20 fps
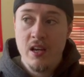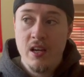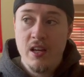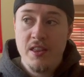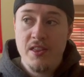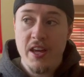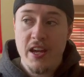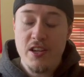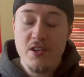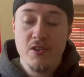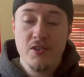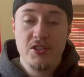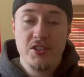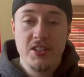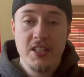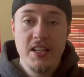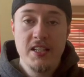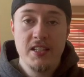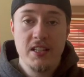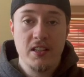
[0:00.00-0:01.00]
that your
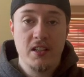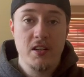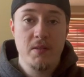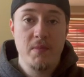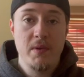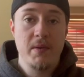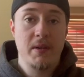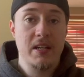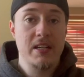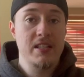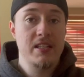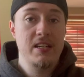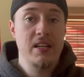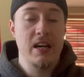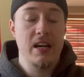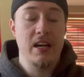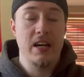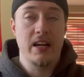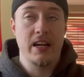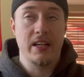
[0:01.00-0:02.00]
season could be
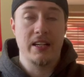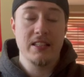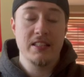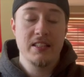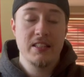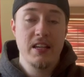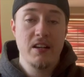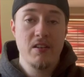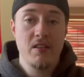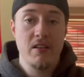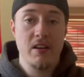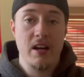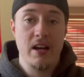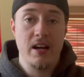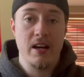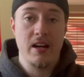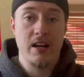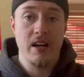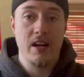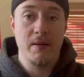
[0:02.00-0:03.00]
considered
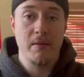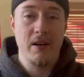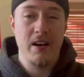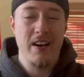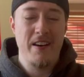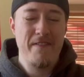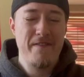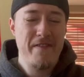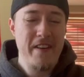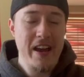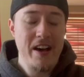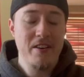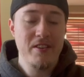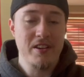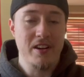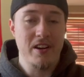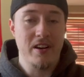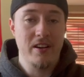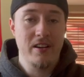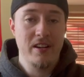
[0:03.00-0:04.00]
a
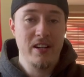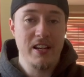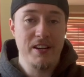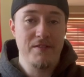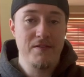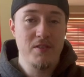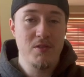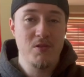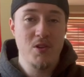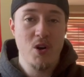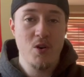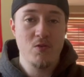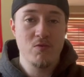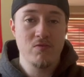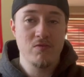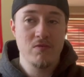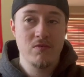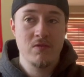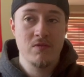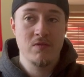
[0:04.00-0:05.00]
failure if you
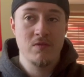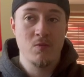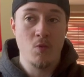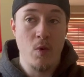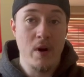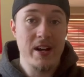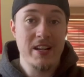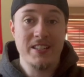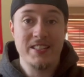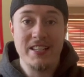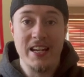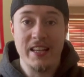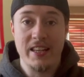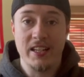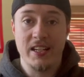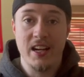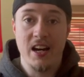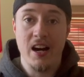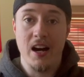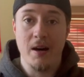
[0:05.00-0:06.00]
don't win a Stanley
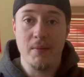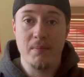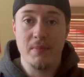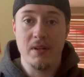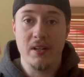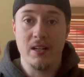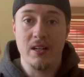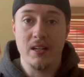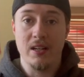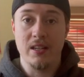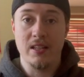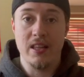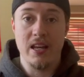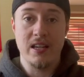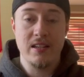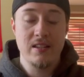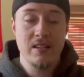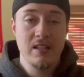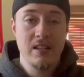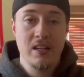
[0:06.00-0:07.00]
Cup,
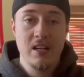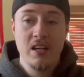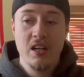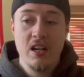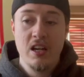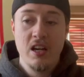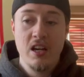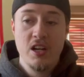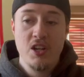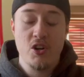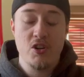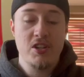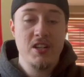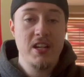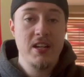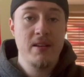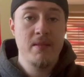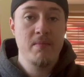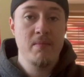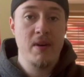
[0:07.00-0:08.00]
that your
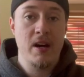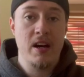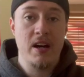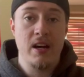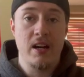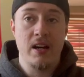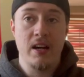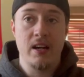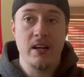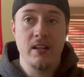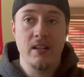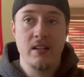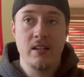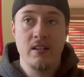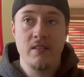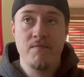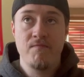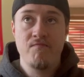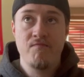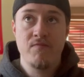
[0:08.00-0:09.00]
team
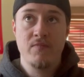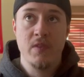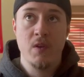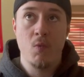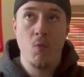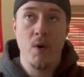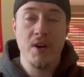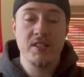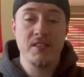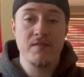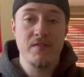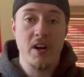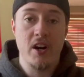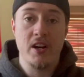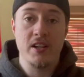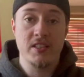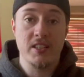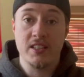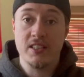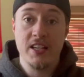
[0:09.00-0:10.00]
wasn't very
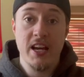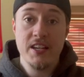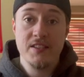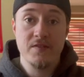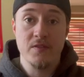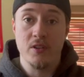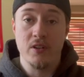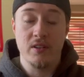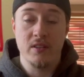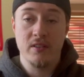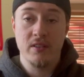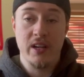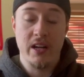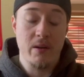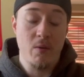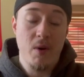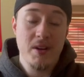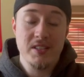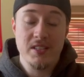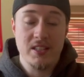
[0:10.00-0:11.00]
successful, and it
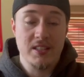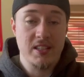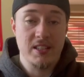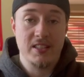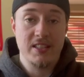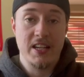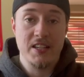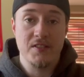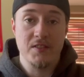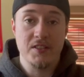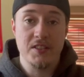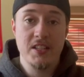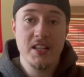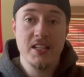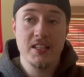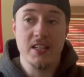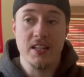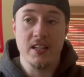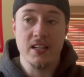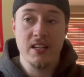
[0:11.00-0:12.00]
wasn't a successful
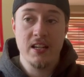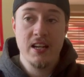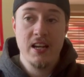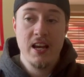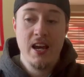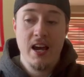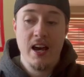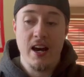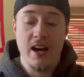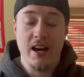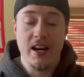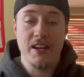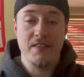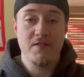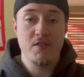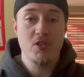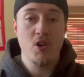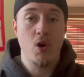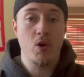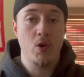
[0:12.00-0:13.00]
season if
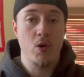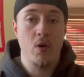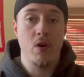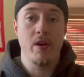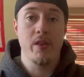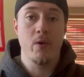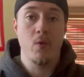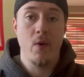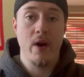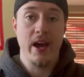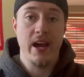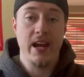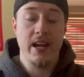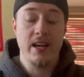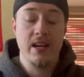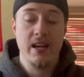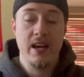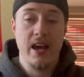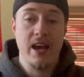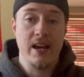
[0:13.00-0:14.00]
you don't go all the way
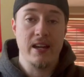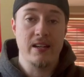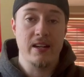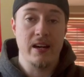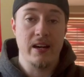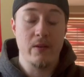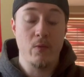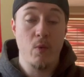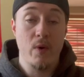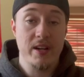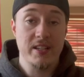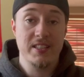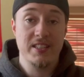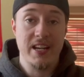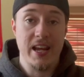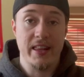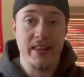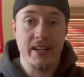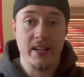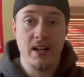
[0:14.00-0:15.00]
and win a
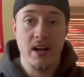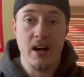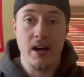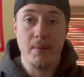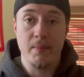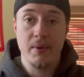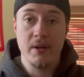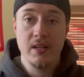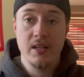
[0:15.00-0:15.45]
Stanley Cup.